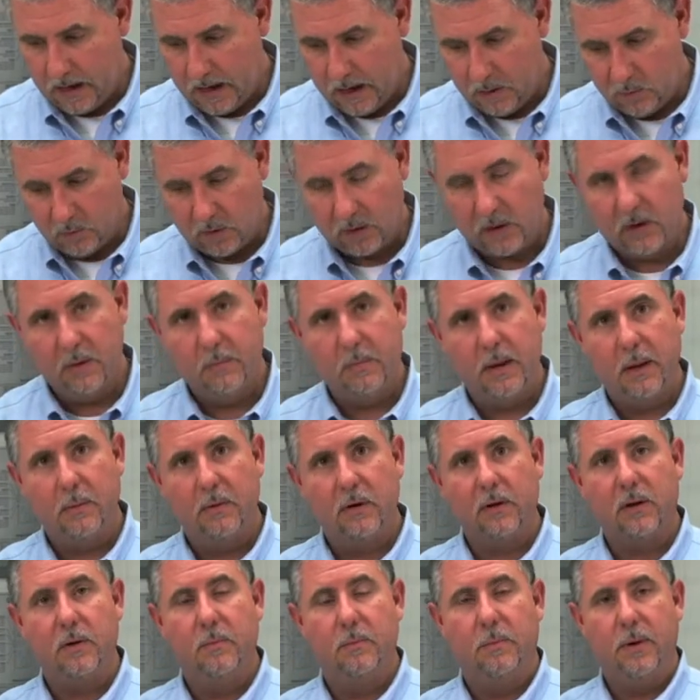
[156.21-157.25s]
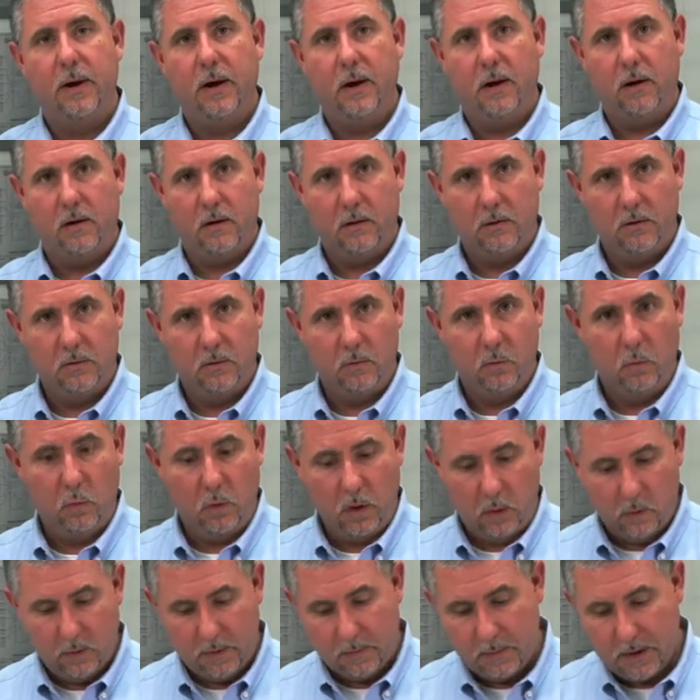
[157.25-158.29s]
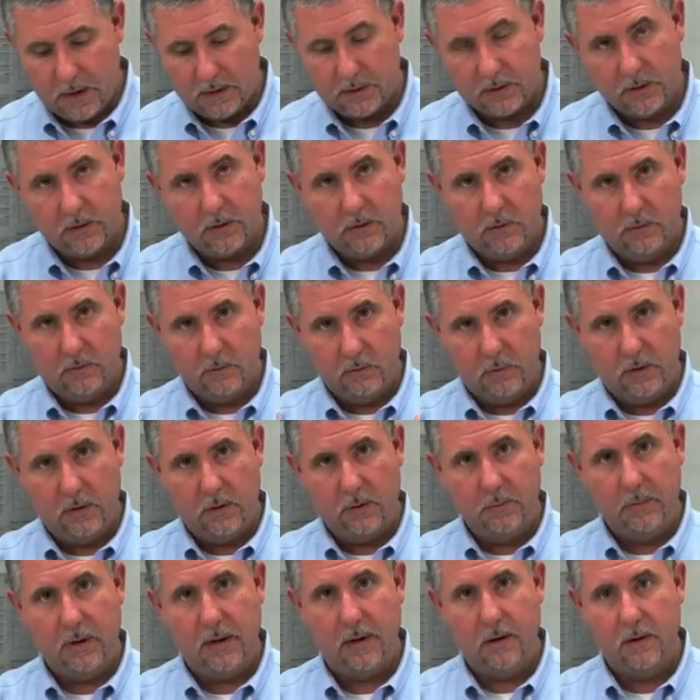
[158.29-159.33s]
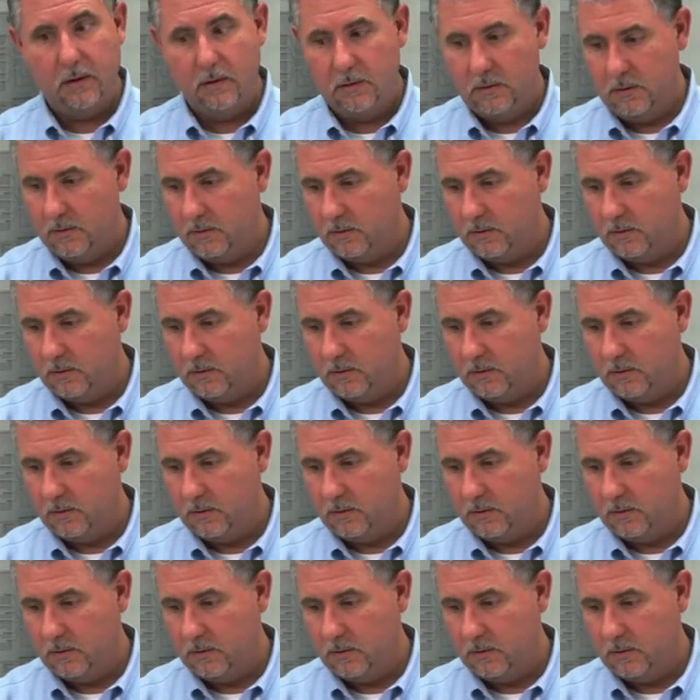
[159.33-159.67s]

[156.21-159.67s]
and we're going to be able to compare what we measure with our meter